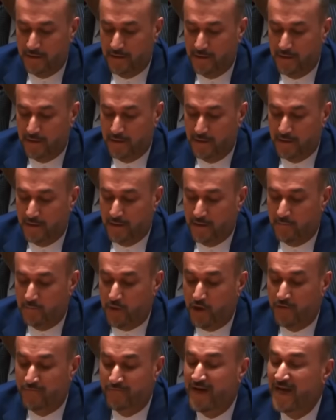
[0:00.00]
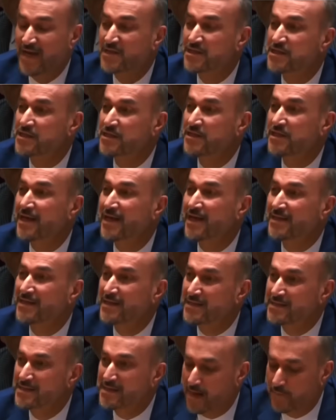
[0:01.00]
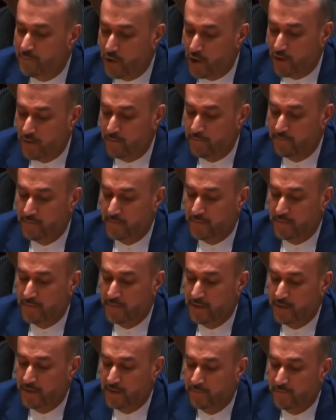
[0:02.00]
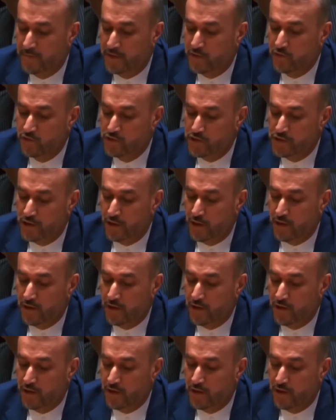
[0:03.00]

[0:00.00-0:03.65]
At the same time, during the same period,